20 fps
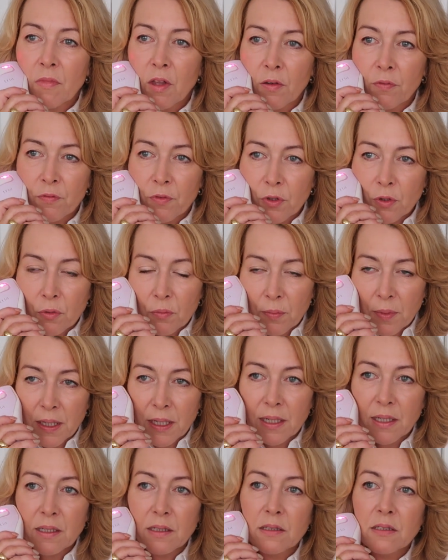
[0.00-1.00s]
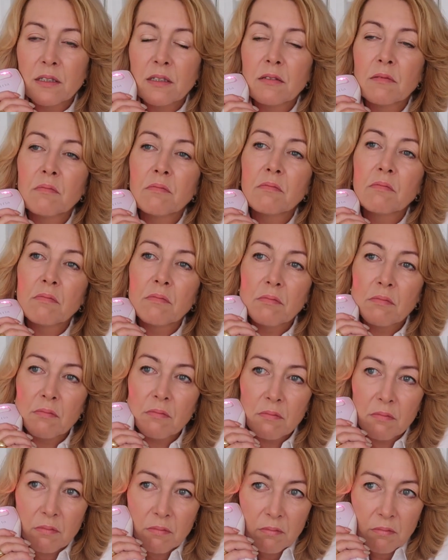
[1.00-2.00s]
a few minutes.
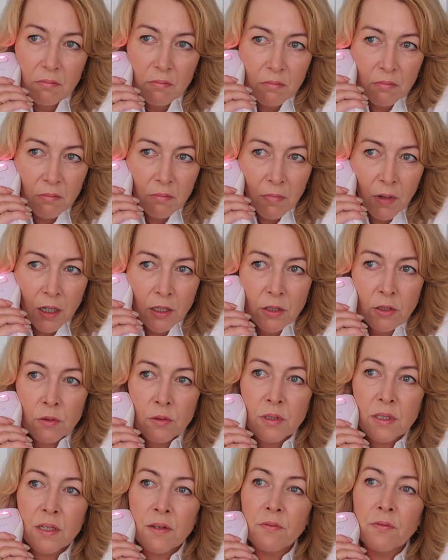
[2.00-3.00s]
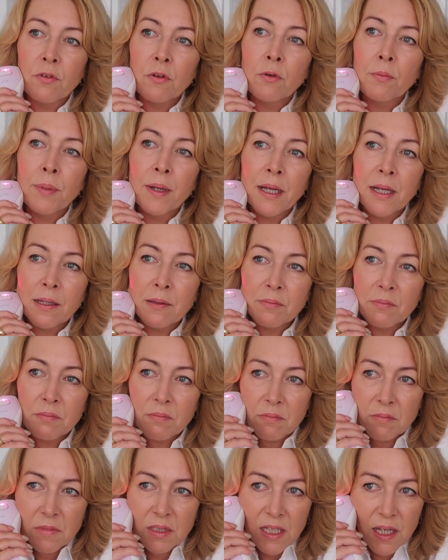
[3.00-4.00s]
I use it for about
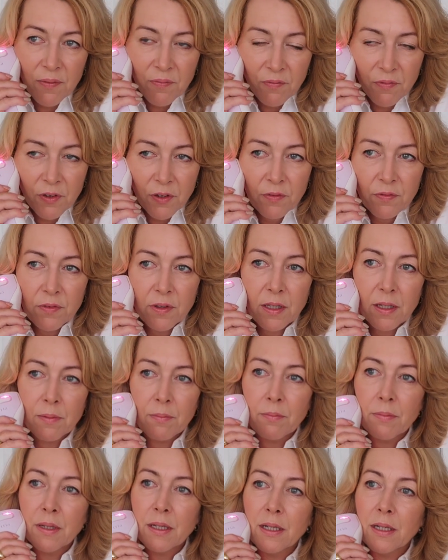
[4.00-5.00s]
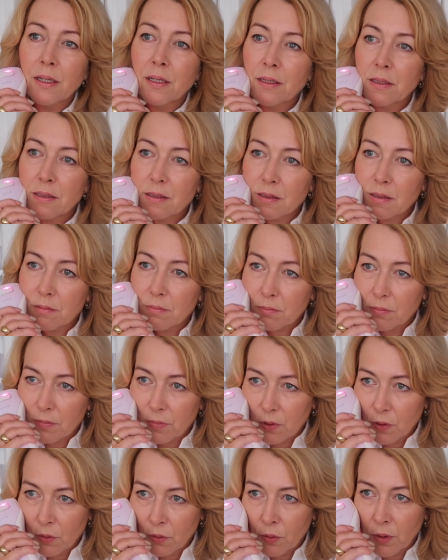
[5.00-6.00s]
10-15 minutes
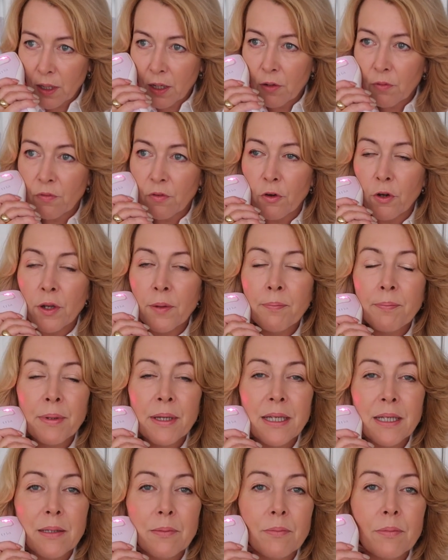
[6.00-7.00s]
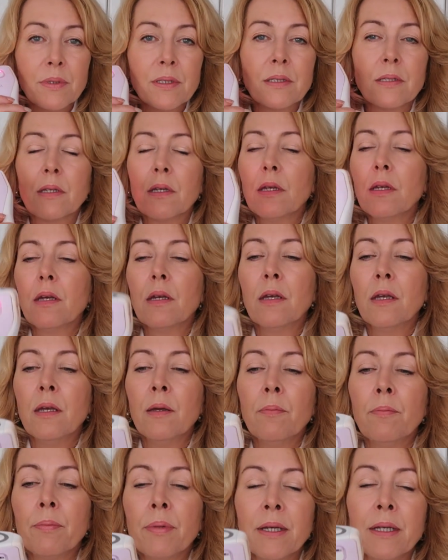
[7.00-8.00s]
all over. It beeps.
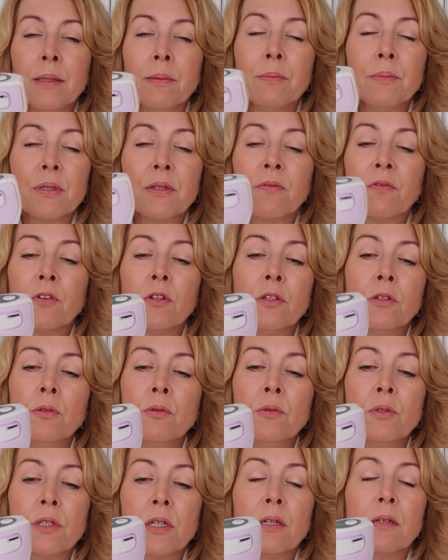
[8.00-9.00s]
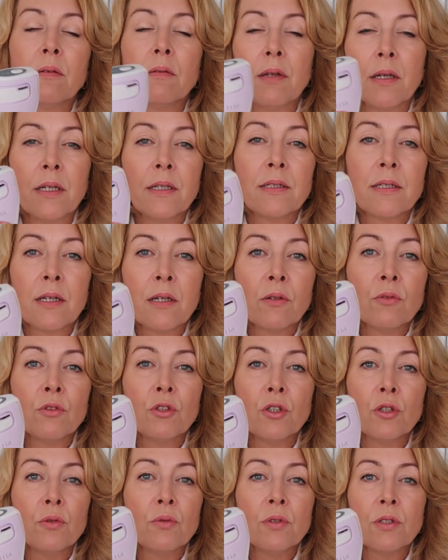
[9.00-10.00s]
It beeps for you to, it
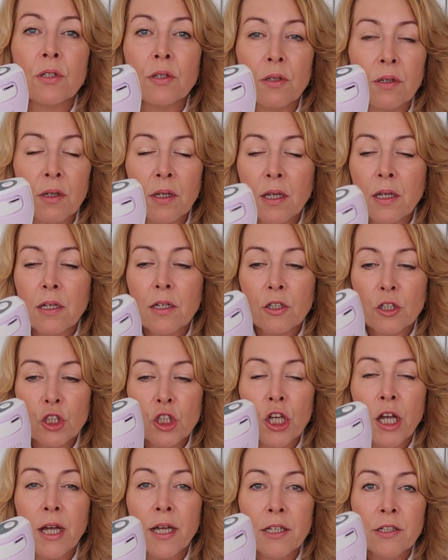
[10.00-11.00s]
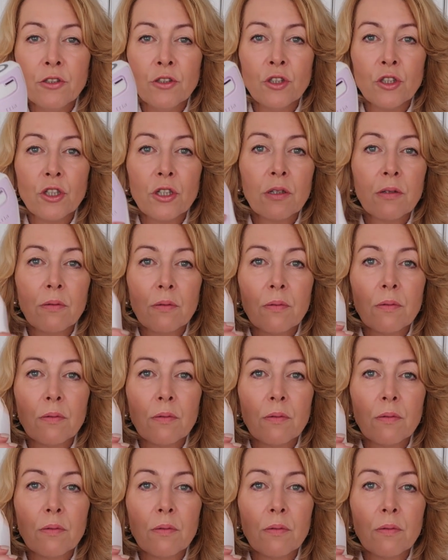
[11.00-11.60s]
tells you to change